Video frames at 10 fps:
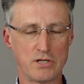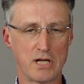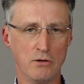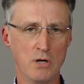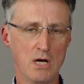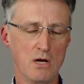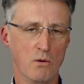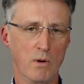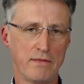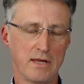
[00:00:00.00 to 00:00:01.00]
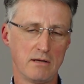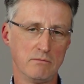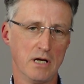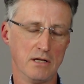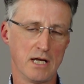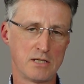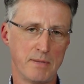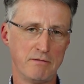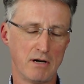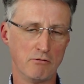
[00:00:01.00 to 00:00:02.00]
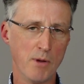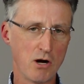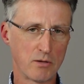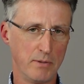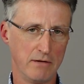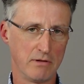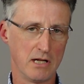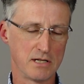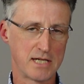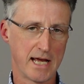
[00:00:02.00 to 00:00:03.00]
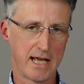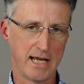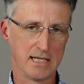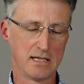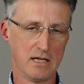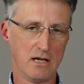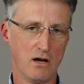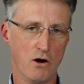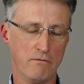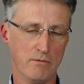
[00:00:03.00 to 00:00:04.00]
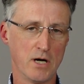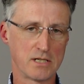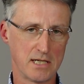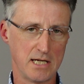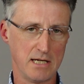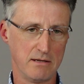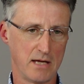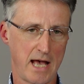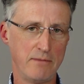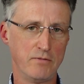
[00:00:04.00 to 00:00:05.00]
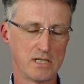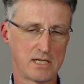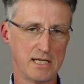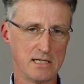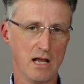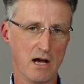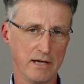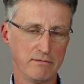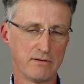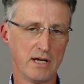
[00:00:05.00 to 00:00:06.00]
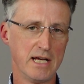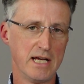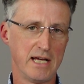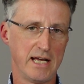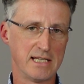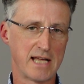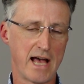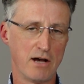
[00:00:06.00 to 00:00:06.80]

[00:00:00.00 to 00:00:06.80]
So one thing that has been very remarkable over the last decade of Amati AIM VCT's life is